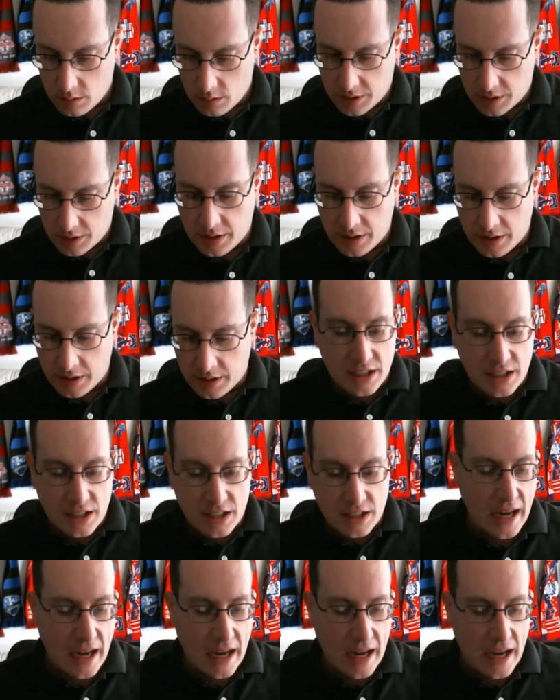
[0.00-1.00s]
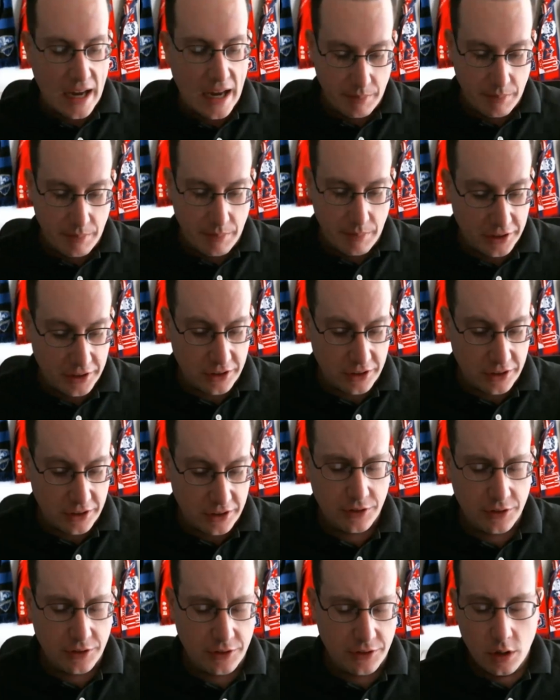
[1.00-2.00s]
Canadians as domestics
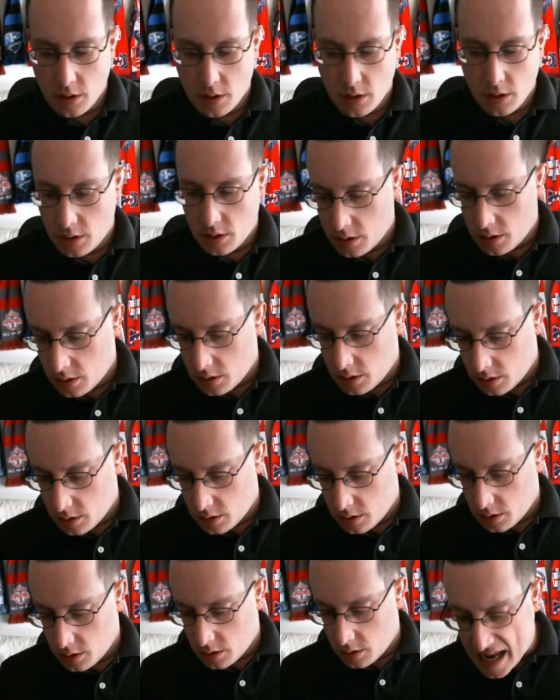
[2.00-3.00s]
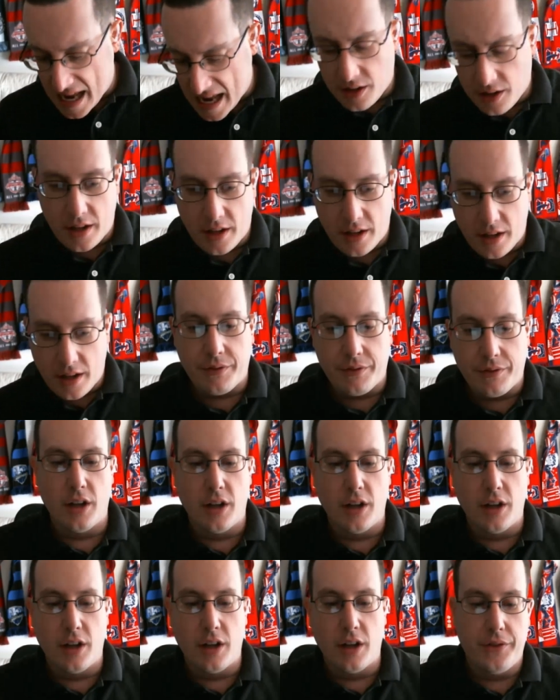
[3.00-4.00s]
and have
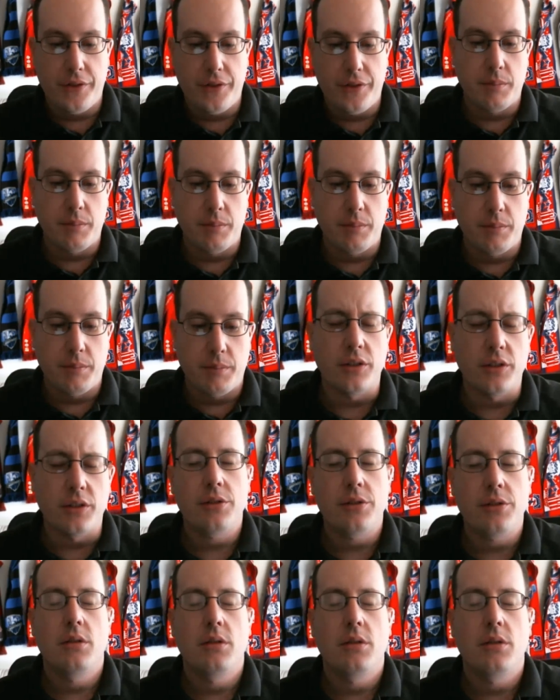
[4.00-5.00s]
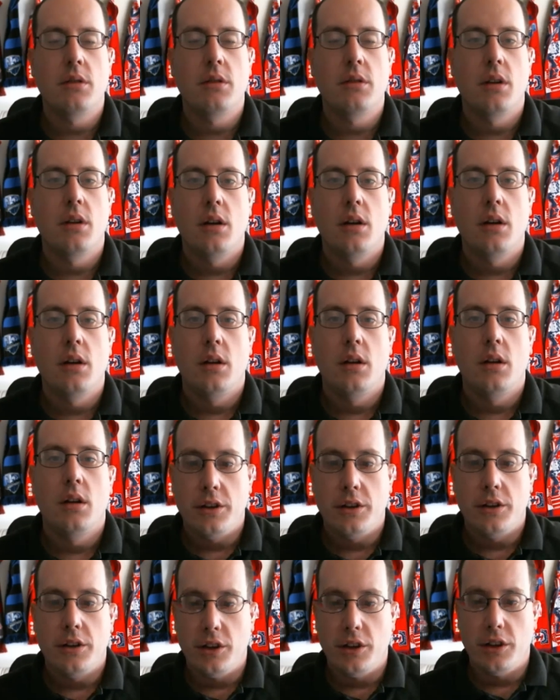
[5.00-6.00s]
enough of the Americans.
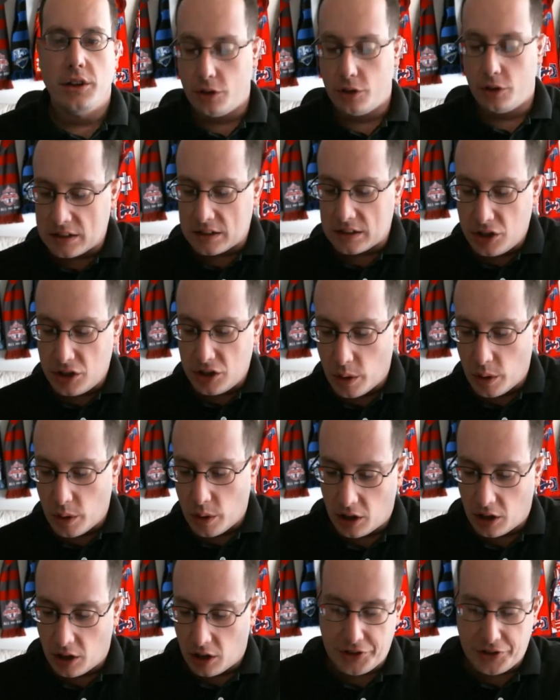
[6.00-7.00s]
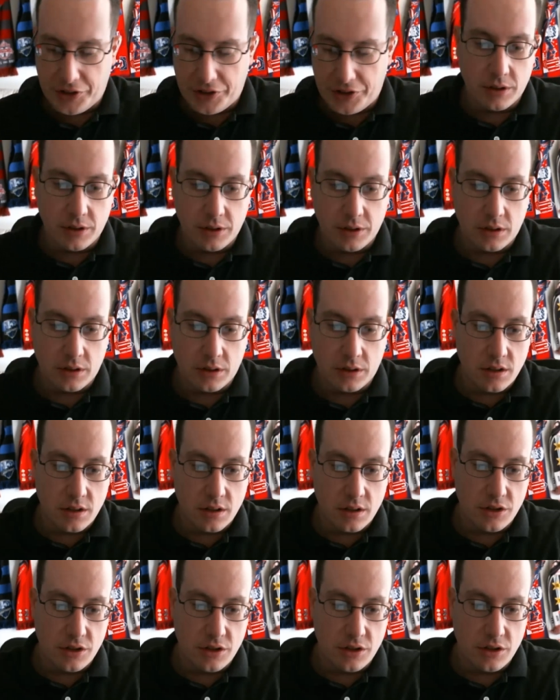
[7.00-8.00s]
You've got the USL teams that
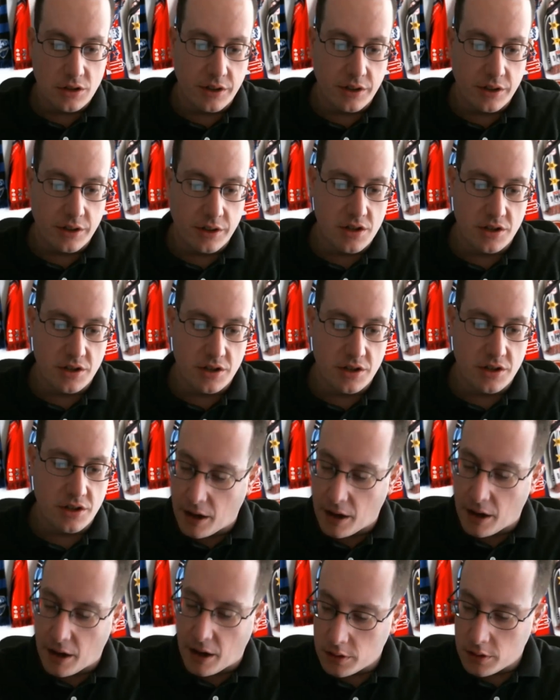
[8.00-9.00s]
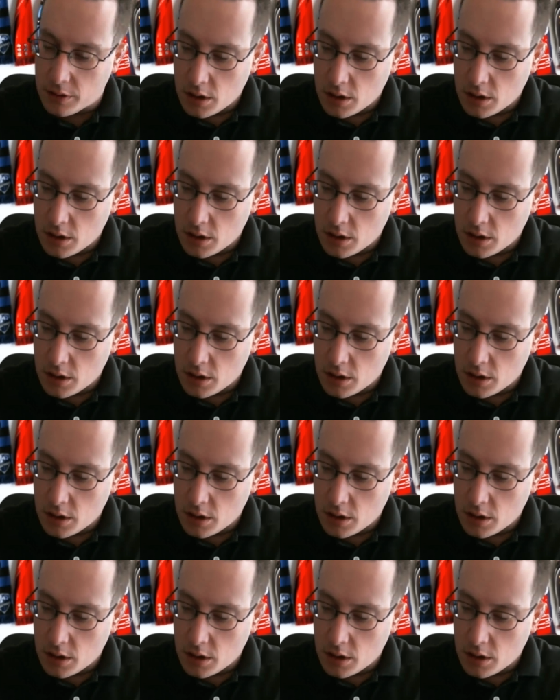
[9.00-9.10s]
these organizations have.